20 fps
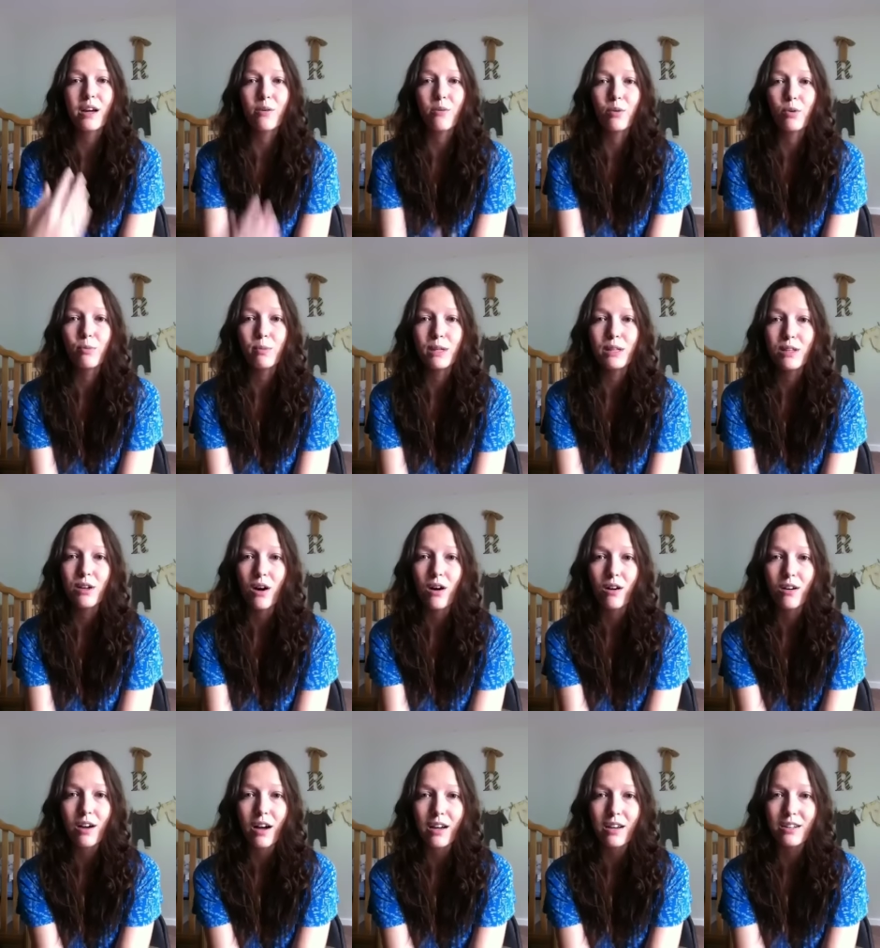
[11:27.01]
It will be
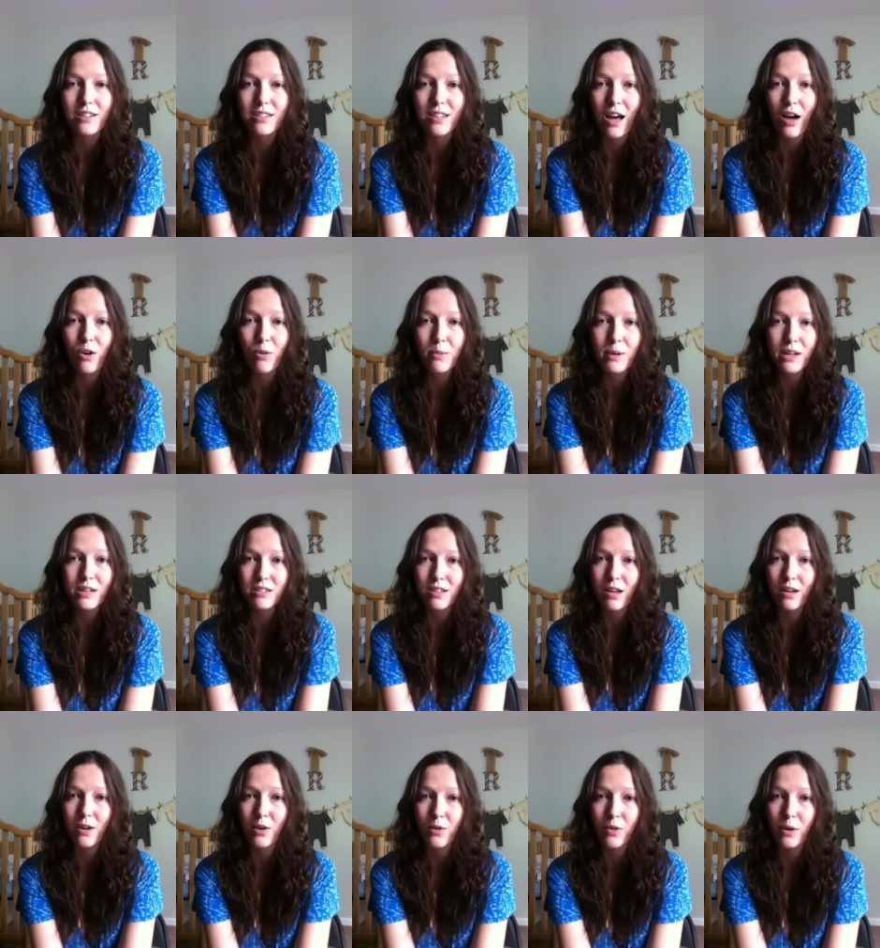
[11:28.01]
long, I can tell, because
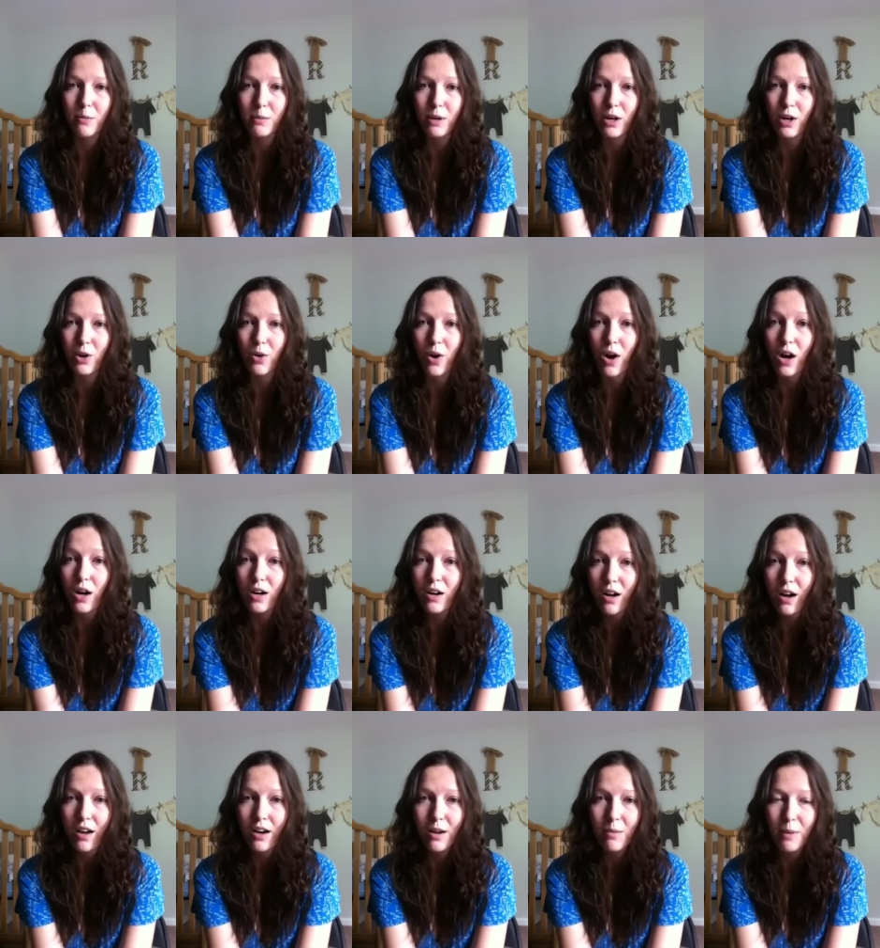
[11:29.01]
I know that I'm going to go on and
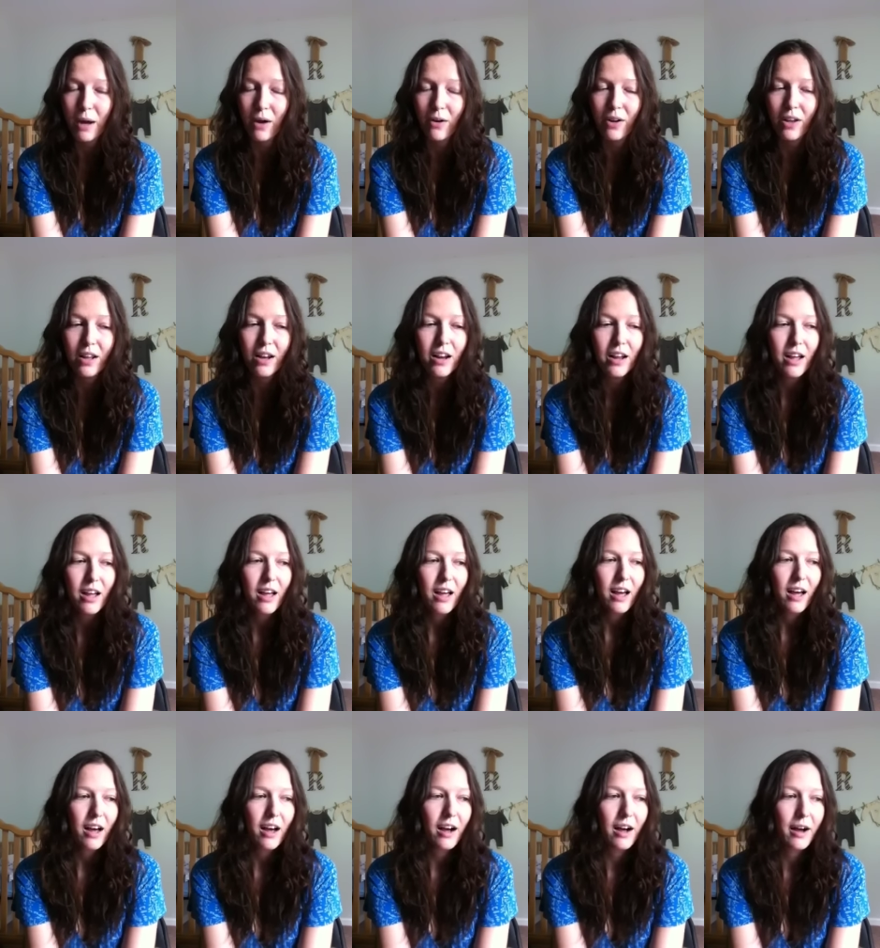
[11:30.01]
on about it.
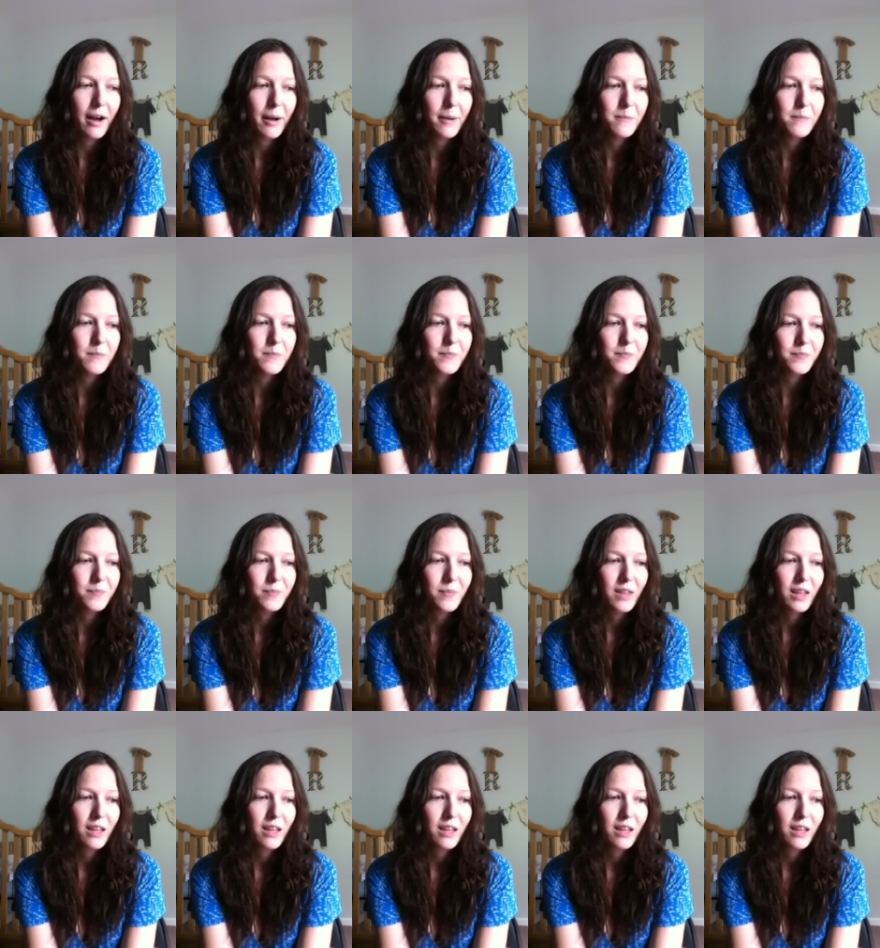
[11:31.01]
Um,